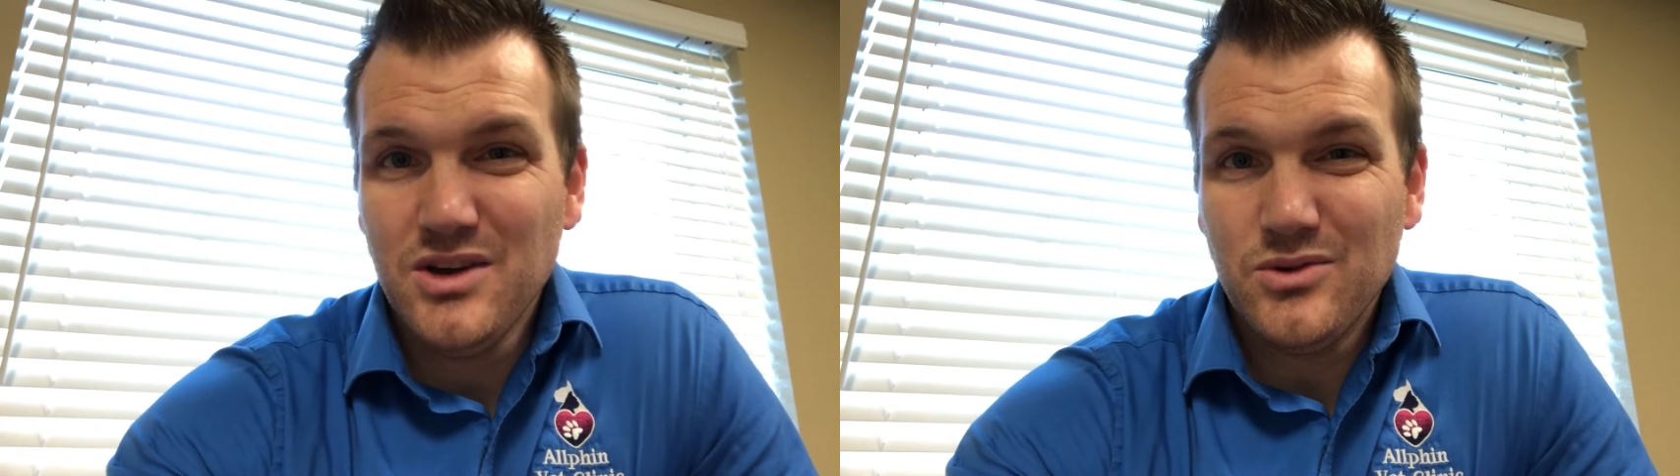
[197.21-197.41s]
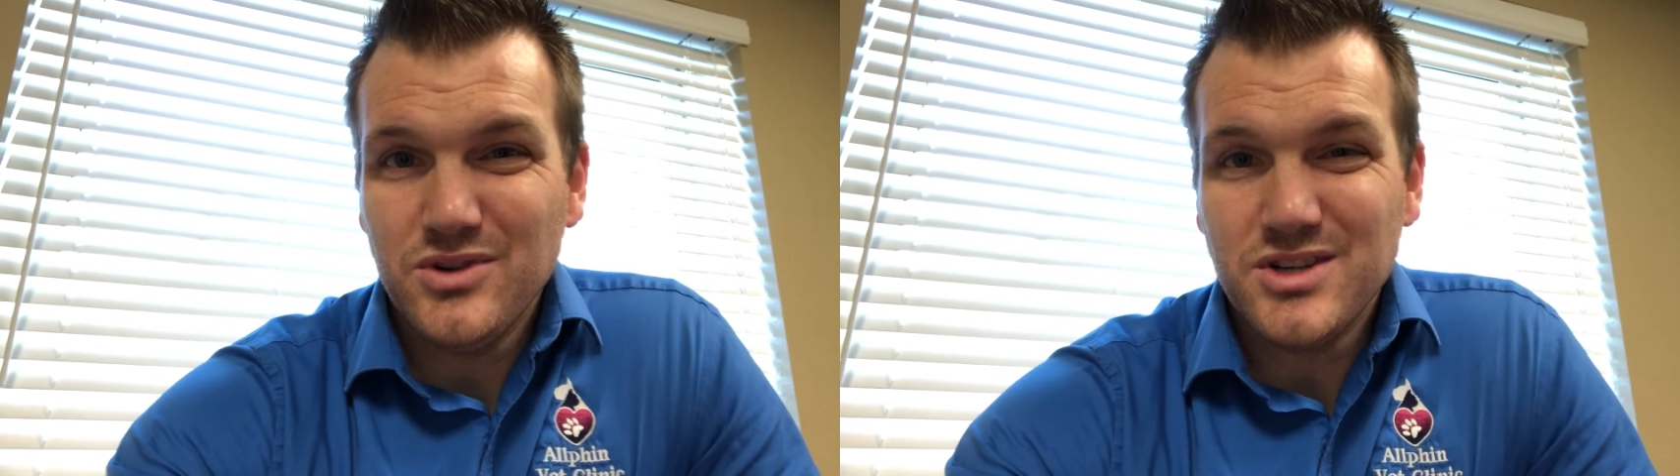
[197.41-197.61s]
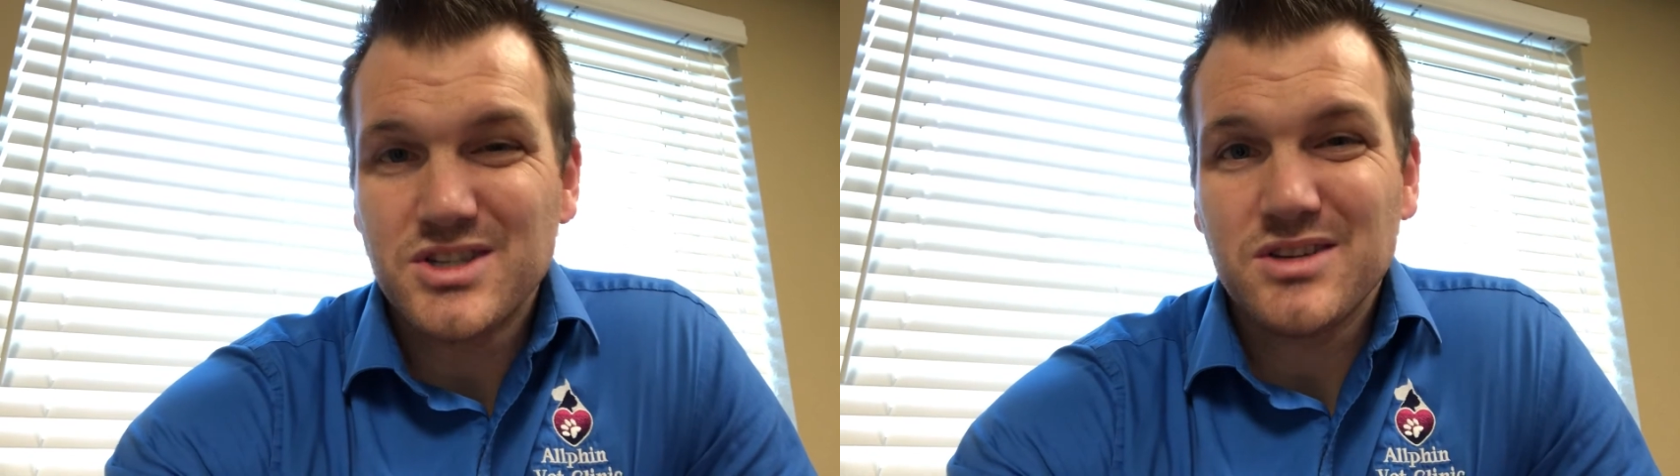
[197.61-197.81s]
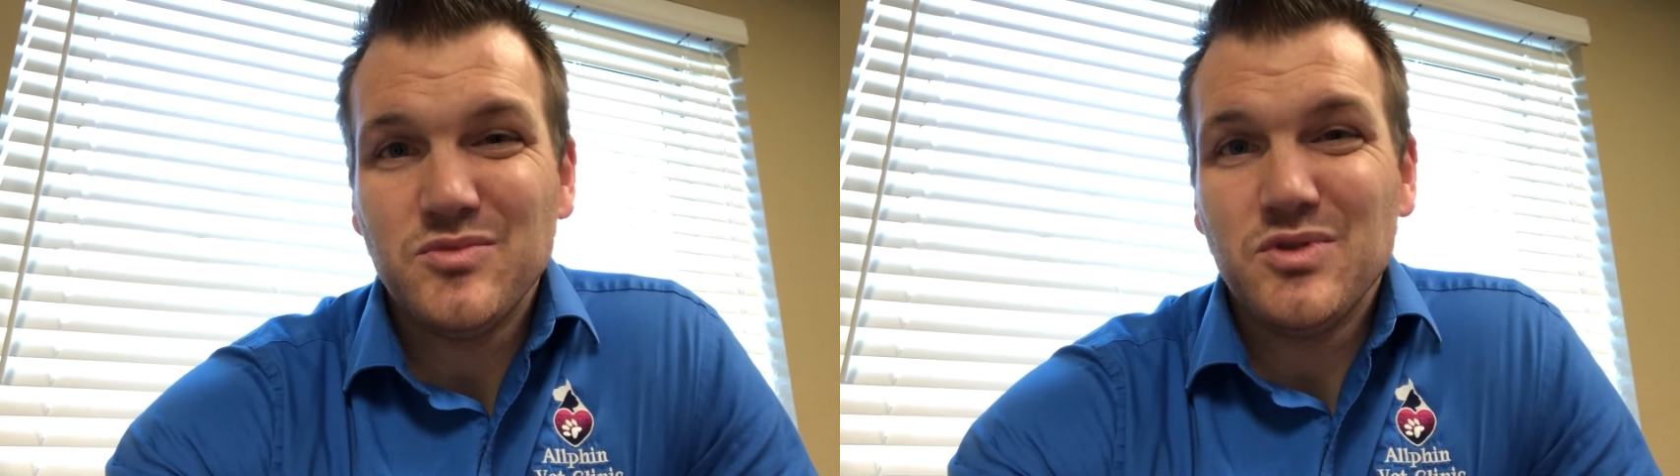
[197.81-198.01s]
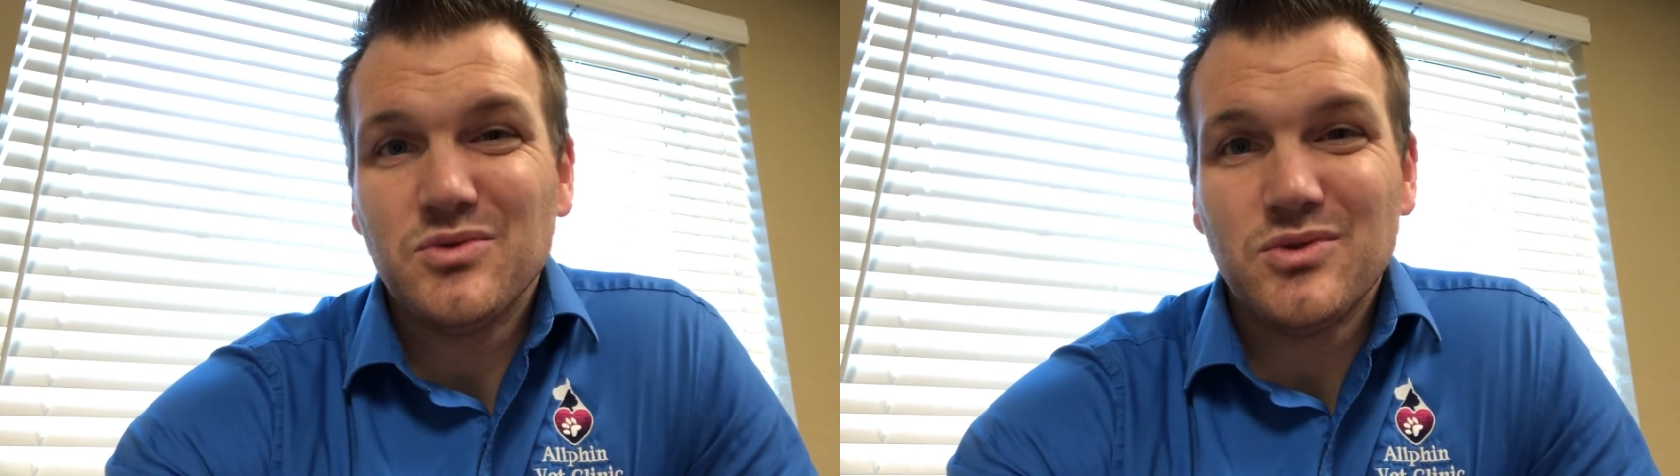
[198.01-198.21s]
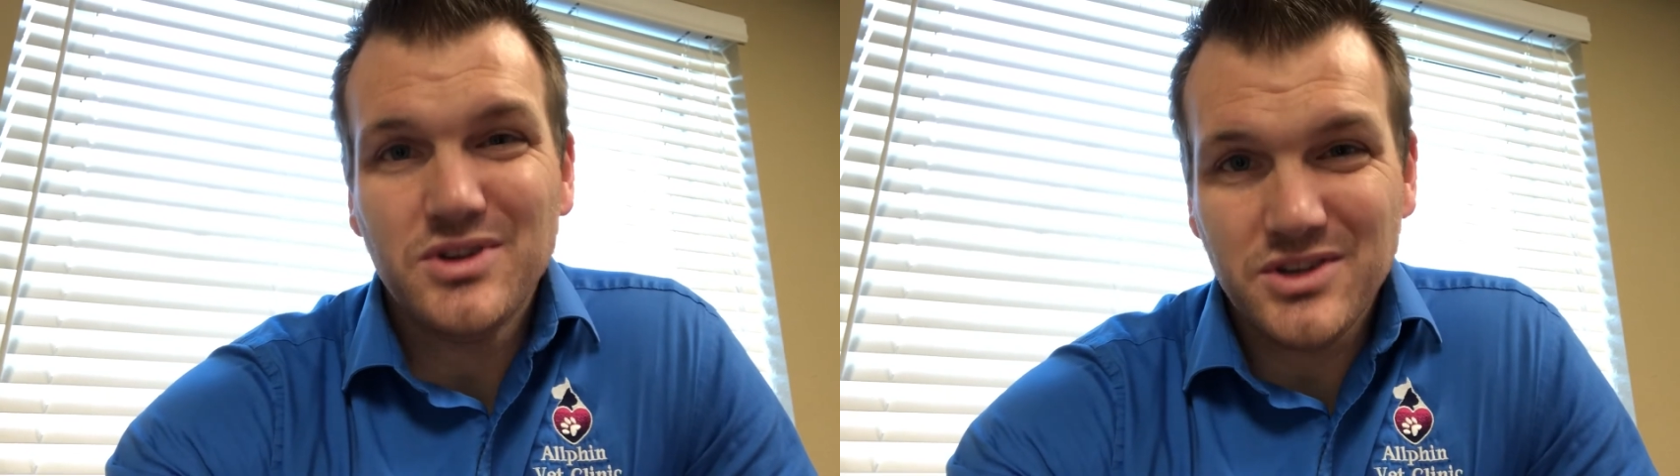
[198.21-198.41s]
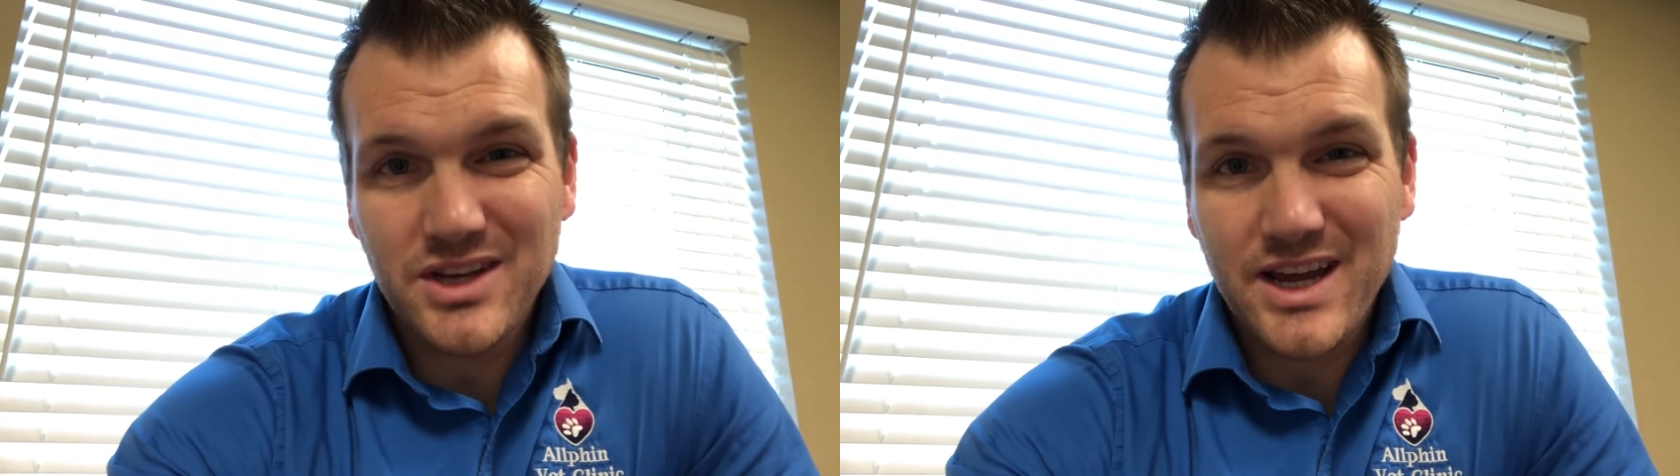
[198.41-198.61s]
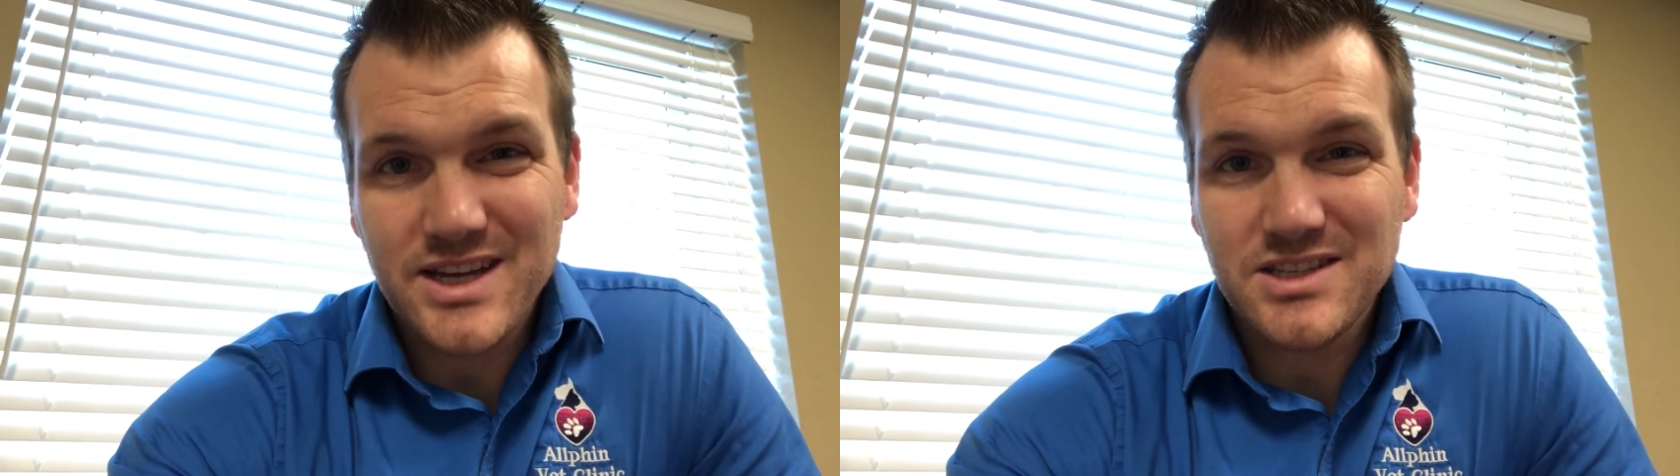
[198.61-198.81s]
which can be really
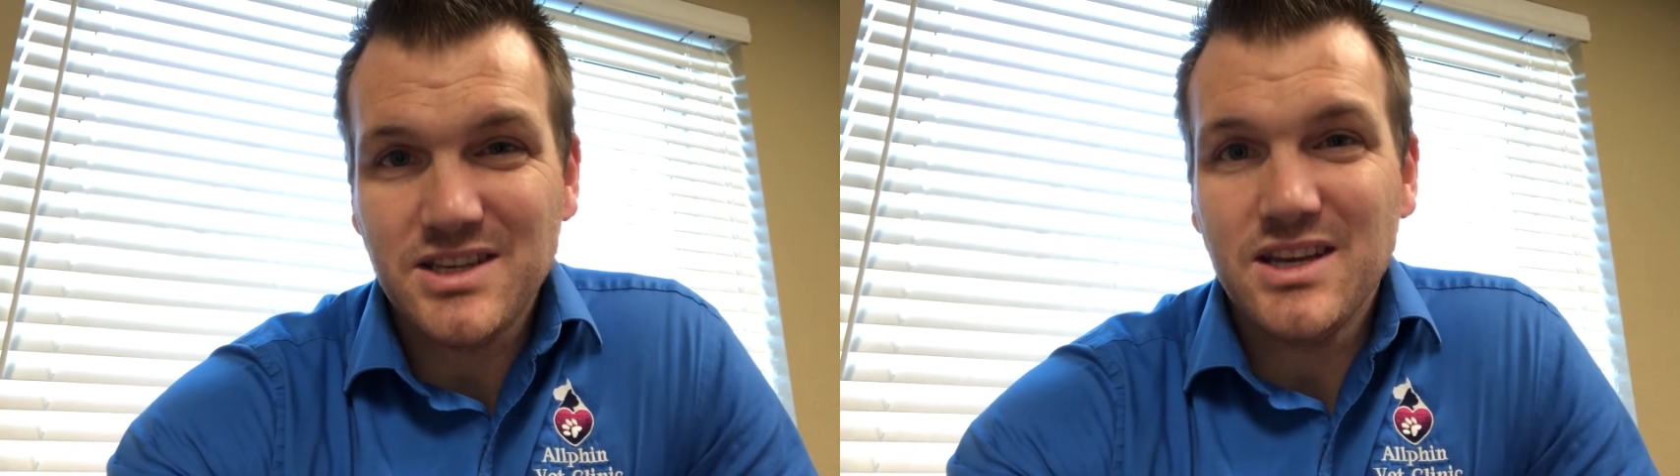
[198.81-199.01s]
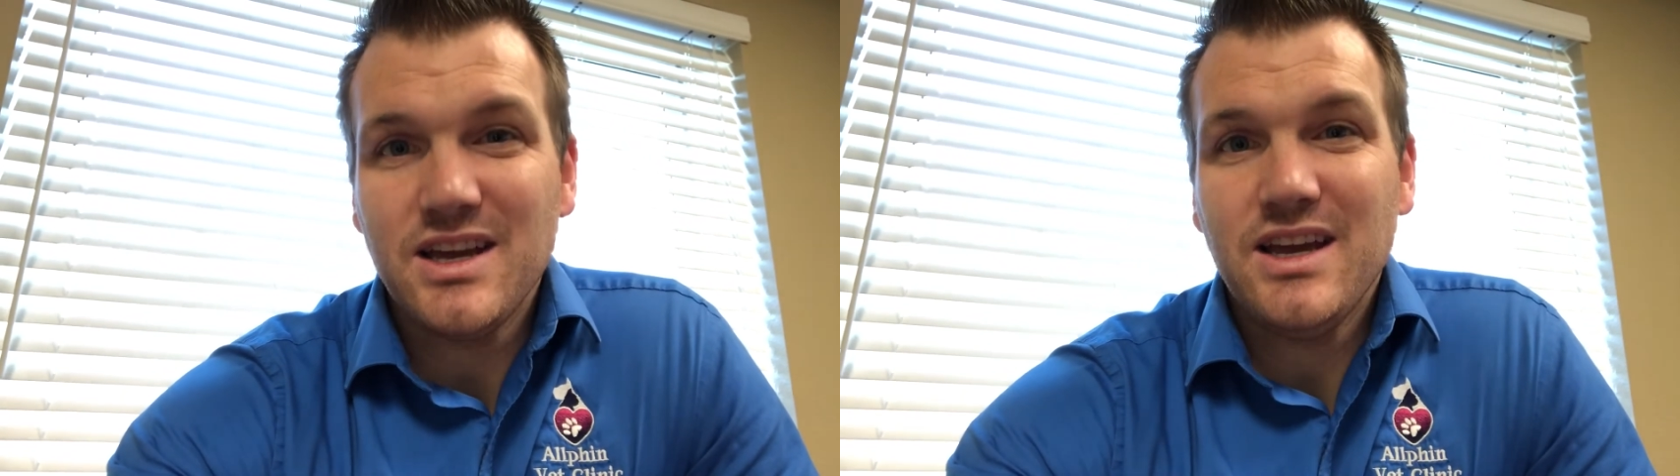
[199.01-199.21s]
nasty,